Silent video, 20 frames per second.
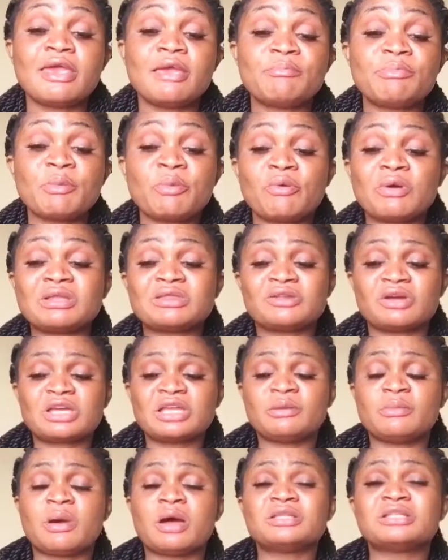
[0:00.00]
People were talking
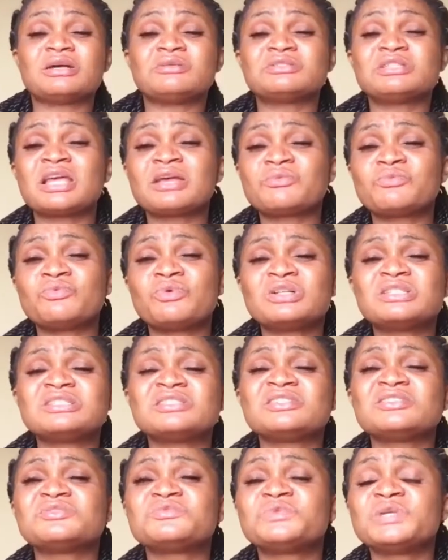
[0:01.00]
about it. I was like, what is
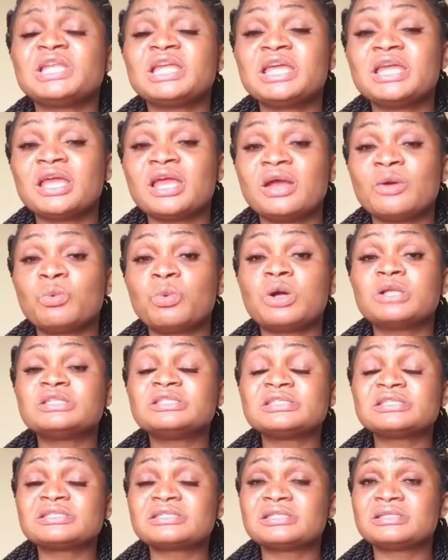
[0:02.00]
this really? What
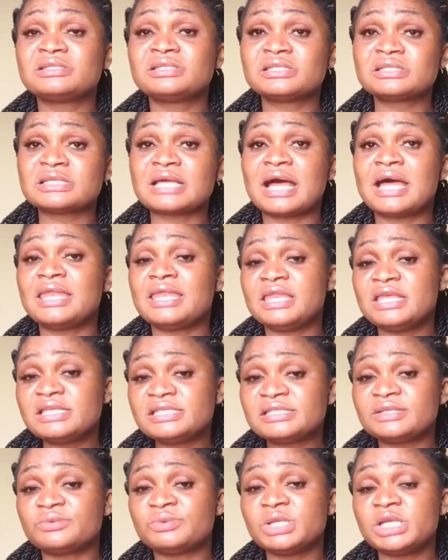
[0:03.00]
is this
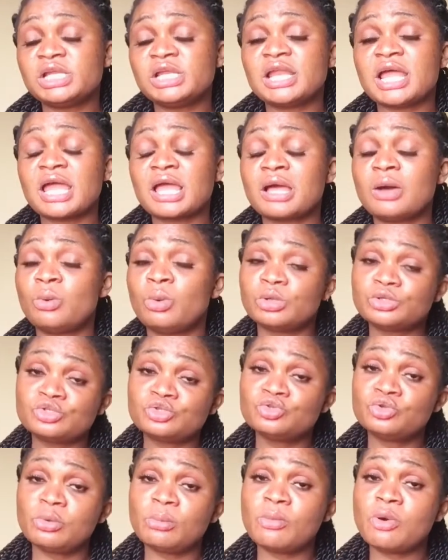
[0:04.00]
Aneeza really like? I want to
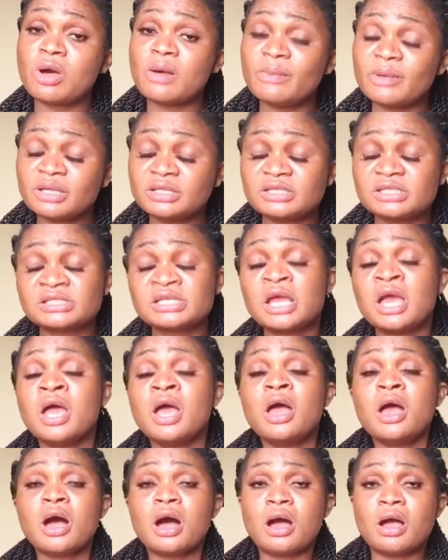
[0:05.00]
know more about this
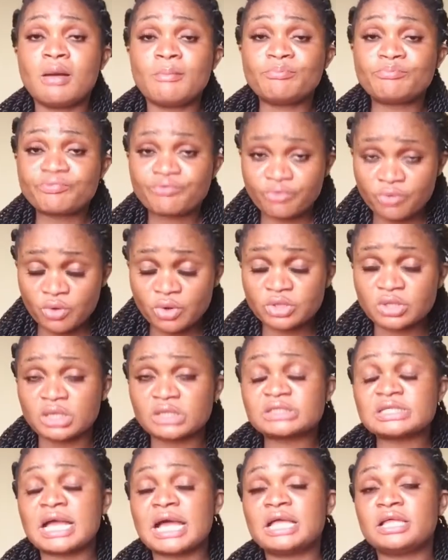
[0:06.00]

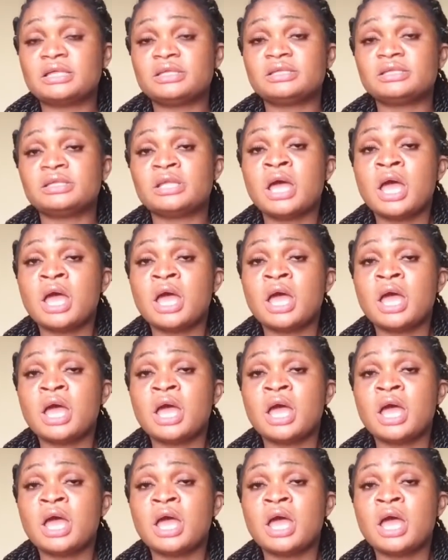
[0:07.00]
product. And